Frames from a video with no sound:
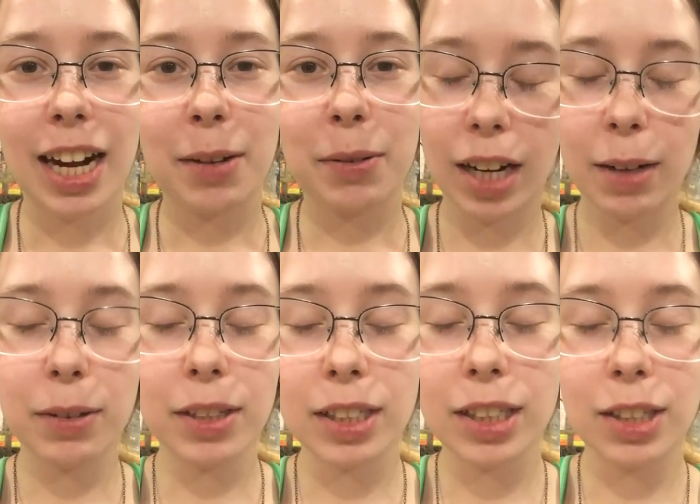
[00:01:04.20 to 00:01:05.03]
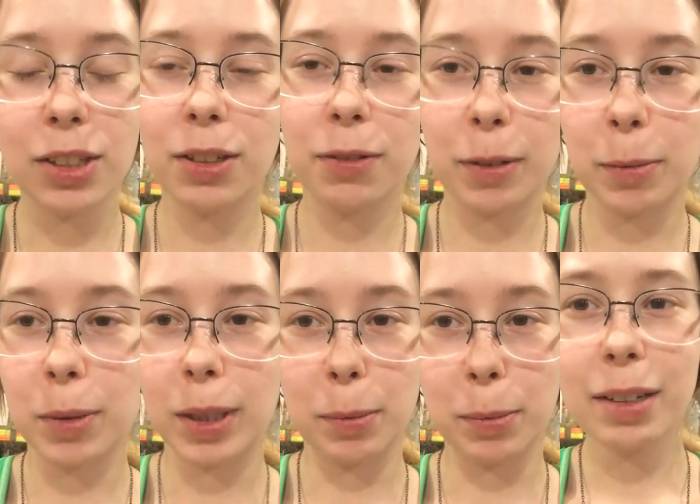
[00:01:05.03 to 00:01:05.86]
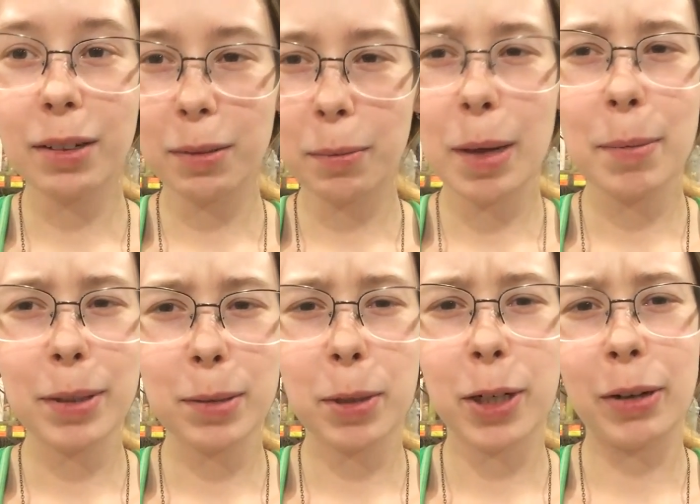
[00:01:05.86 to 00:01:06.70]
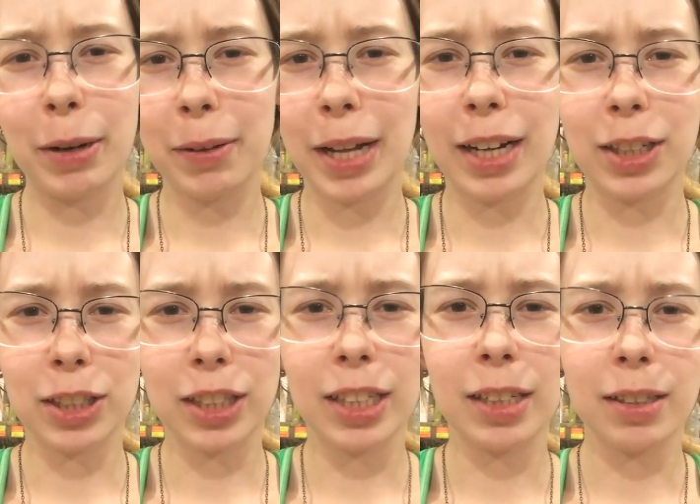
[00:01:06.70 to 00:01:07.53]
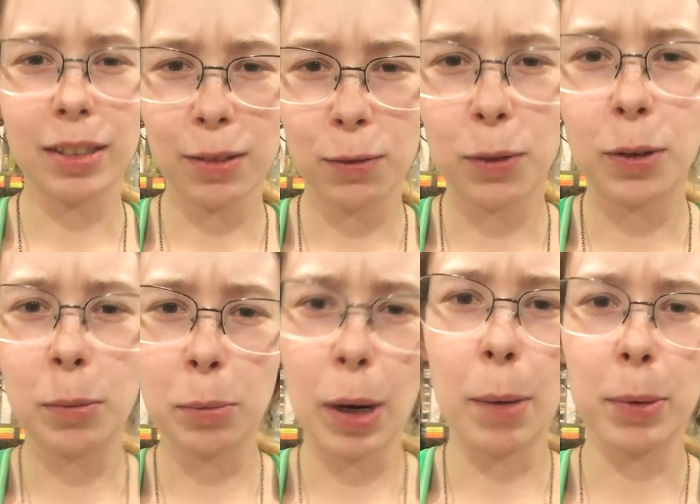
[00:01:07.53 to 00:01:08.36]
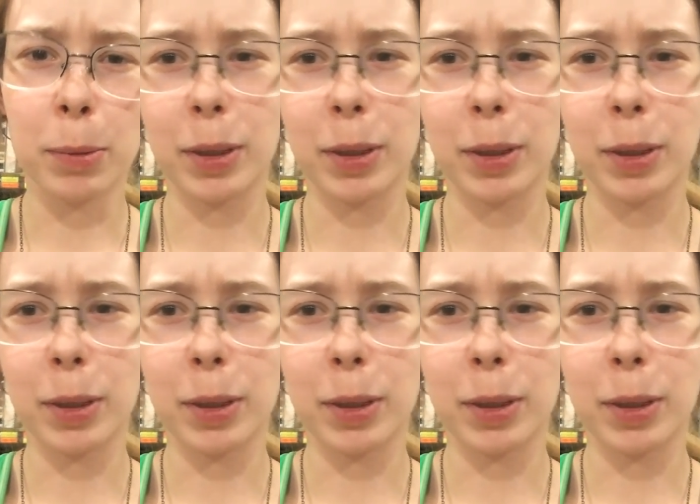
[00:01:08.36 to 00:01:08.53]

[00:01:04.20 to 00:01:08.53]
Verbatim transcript: I will, I will continue to film clip. Maybe tomorrow I will actually form proper